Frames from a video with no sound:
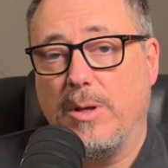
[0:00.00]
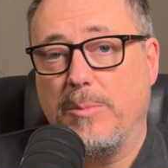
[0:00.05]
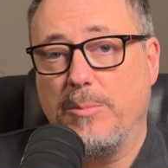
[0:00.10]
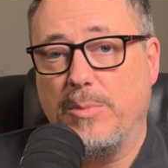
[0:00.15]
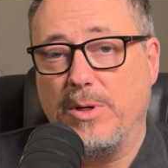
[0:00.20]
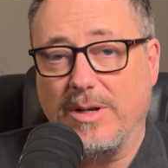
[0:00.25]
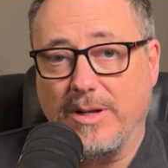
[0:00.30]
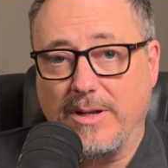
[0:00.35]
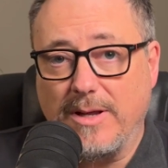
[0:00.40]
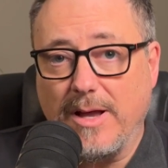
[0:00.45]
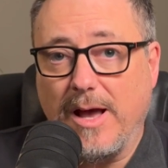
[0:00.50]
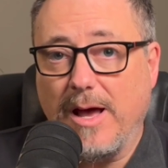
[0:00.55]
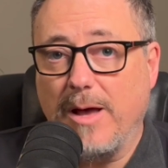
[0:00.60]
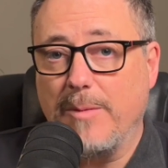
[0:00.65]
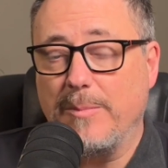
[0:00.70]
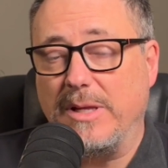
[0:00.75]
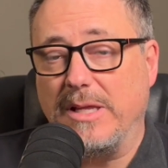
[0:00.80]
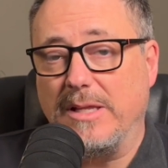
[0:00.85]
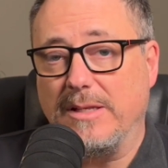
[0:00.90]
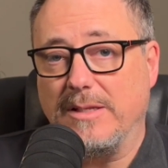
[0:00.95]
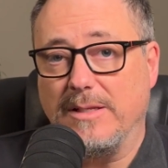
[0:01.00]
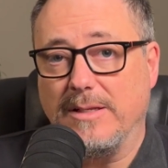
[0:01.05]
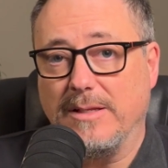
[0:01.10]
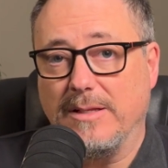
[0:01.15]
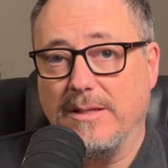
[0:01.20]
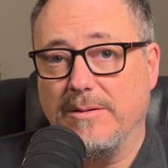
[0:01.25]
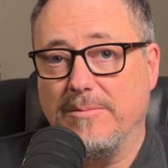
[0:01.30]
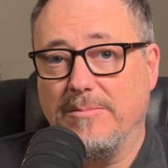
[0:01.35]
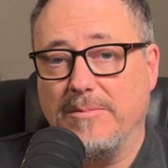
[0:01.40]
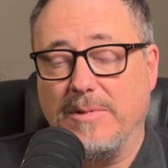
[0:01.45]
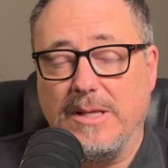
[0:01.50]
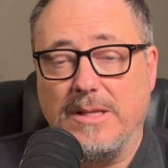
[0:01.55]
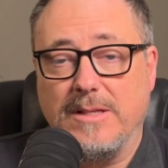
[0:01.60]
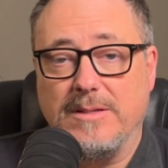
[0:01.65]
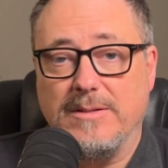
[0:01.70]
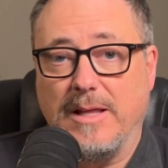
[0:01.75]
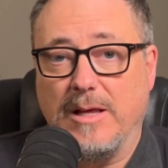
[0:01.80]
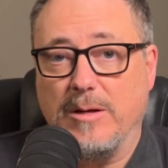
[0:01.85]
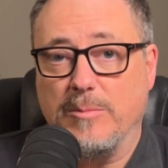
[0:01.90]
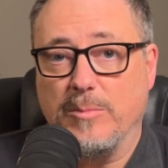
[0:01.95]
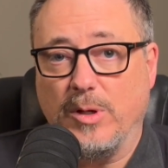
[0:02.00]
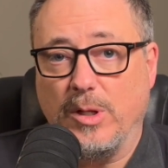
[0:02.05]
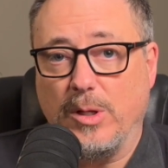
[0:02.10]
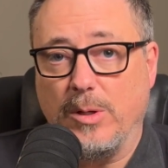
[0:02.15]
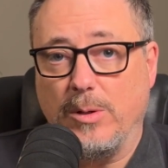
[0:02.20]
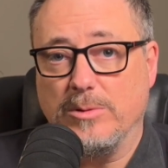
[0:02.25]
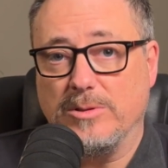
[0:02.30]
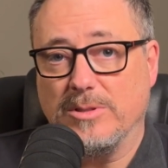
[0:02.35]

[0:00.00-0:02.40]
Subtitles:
put a comment in down below